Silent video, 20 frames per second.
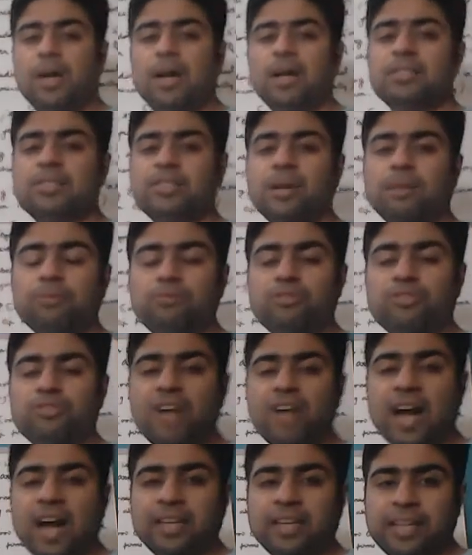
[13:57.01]

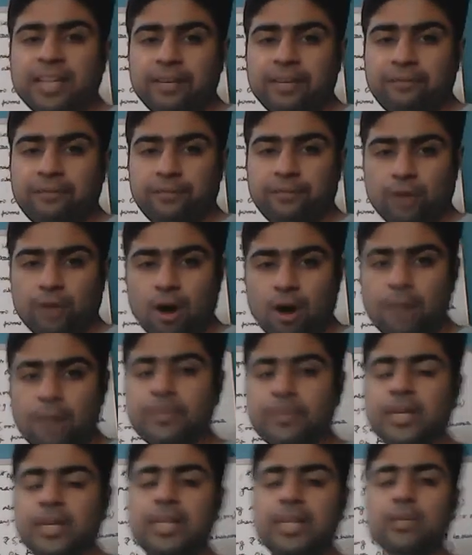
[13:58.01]
subtracted from
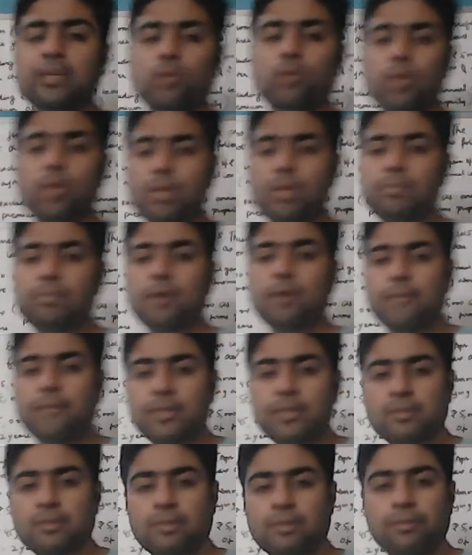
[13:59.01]
the total
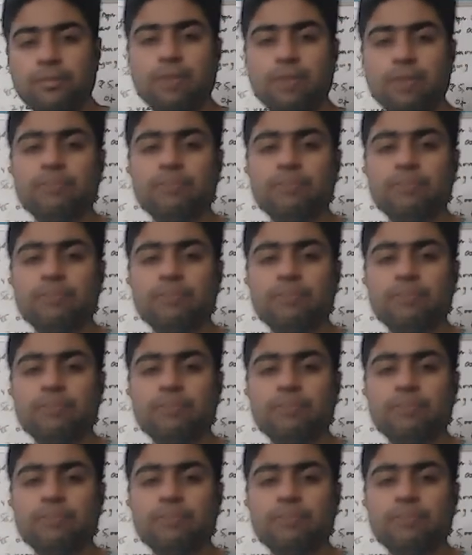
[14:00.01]
profits of the firm